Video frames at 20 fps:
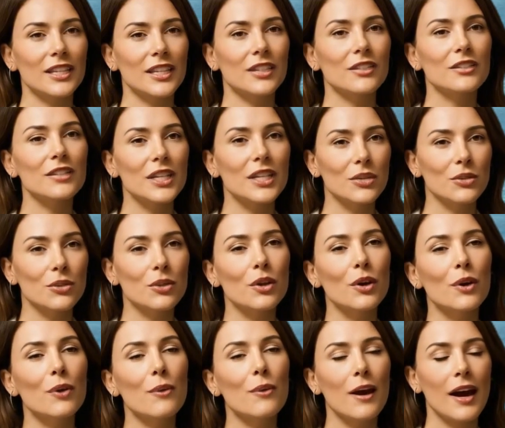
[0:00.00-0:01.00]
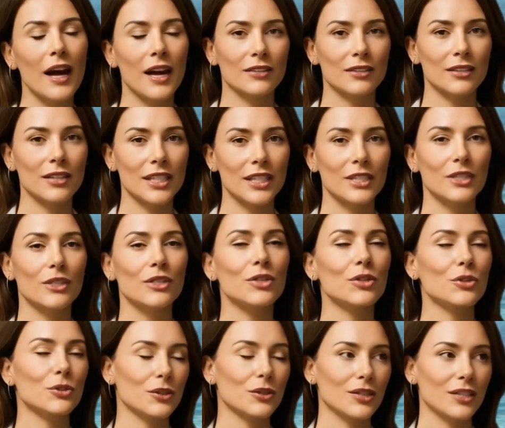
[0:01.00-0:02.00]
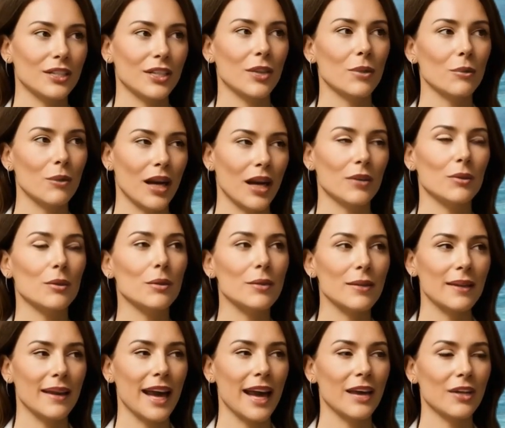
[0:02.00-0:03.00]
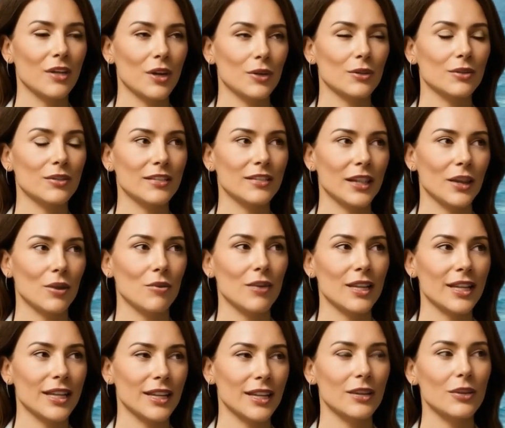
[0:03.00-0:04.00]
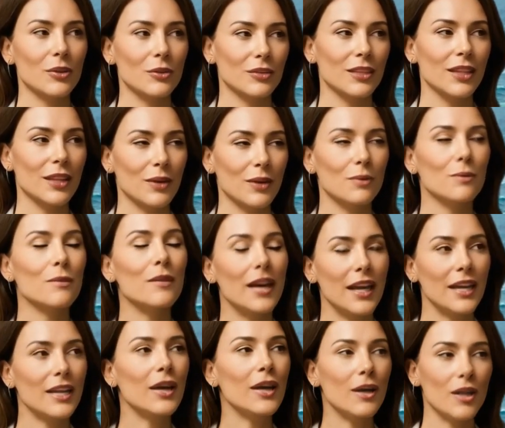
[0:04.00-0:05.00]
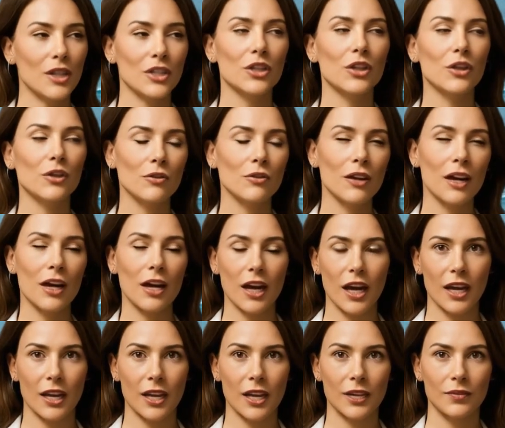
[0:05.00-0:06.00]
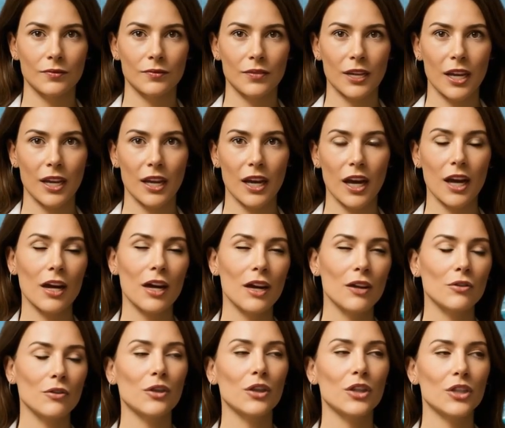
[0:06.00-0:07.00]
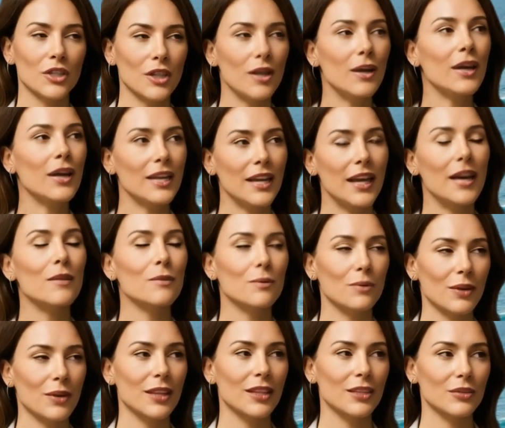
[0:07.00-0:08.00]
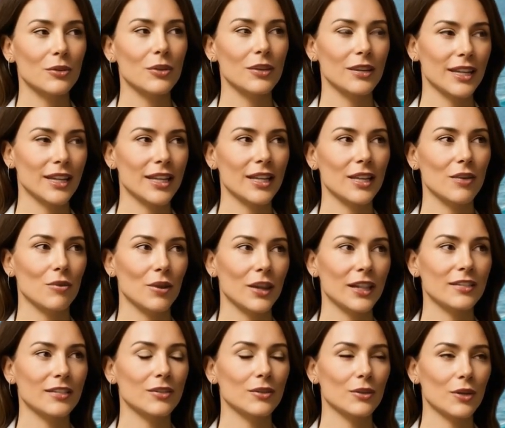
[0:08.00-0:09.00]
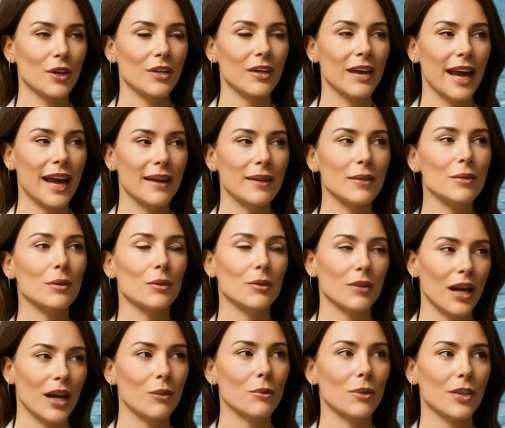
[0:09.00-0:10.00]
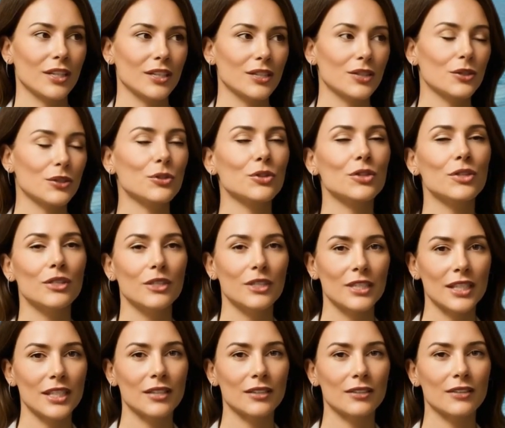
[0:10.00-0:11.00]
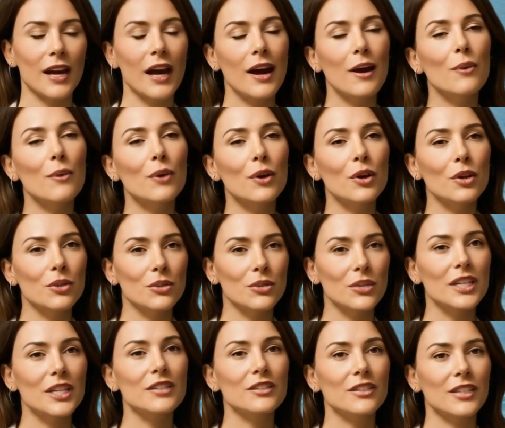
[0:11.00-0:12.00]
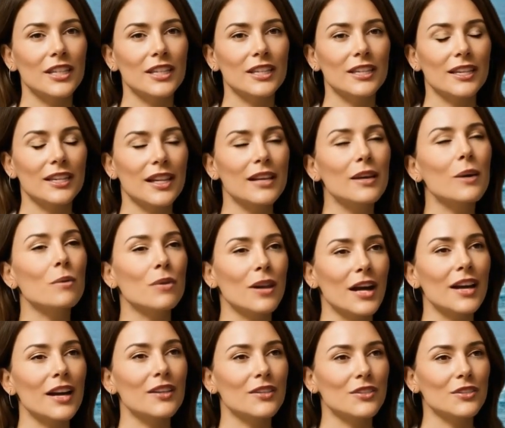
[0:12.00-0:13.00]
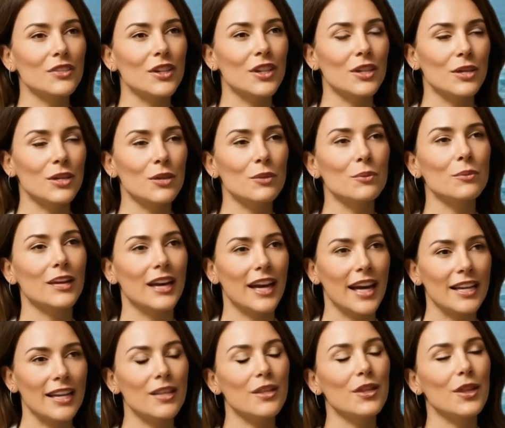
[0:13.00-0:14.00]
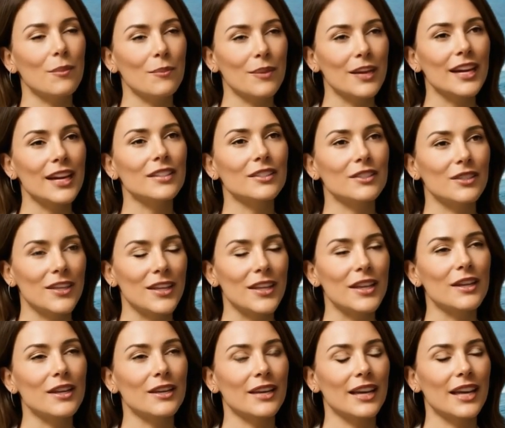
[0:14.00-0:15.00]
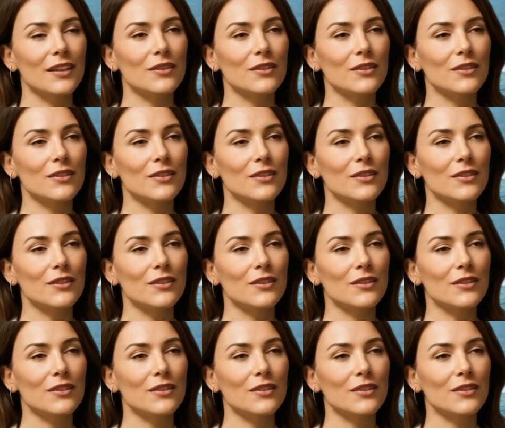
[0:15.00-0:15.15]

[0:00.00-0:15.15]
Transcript: release. It's about slowing down, reconnecting with your body, and using stimulation as a tool to restore blood flow, awaken nerve sensitivity, and rebuild the mind-body connection that naturally fades with age. Let me show you exactly how it works.